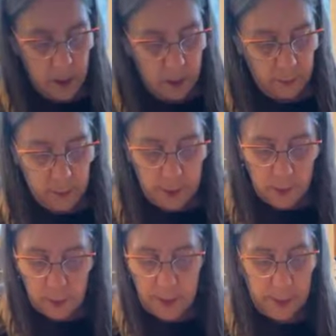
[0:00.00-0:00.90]
Wow,
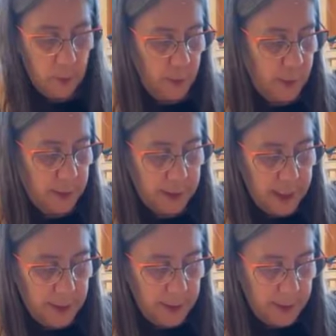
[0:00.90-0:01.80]
this looks like almost
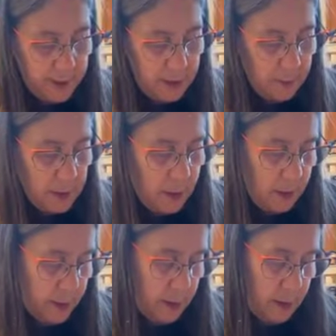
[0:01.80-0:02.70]
exactly the same
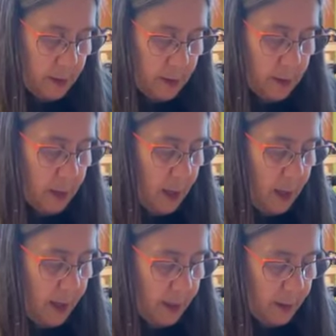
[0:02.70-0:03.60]
color, y'all.
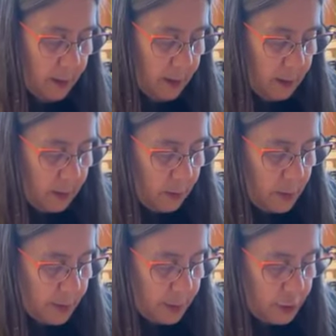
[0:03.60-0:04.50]
Ha!
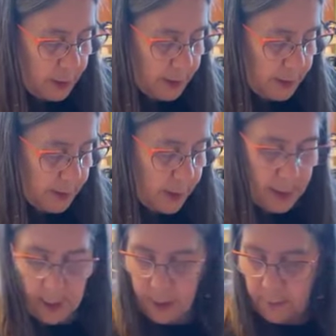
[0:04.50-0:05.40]
What are the chances of
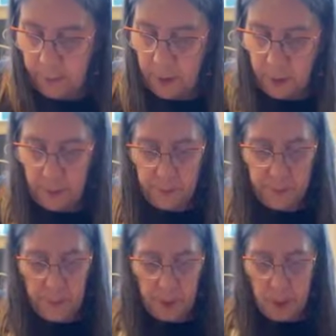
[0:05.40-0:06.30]
that happening?
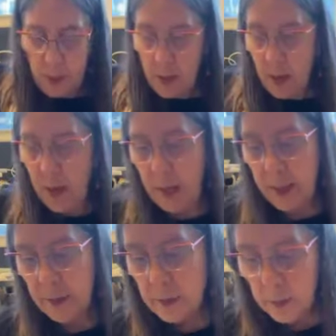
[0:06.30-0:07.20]
All
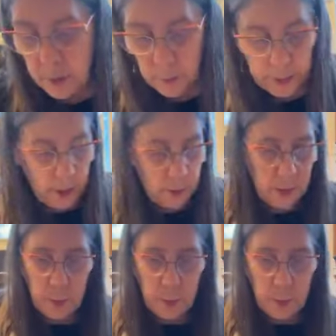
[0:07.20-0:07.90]
right, so here we go.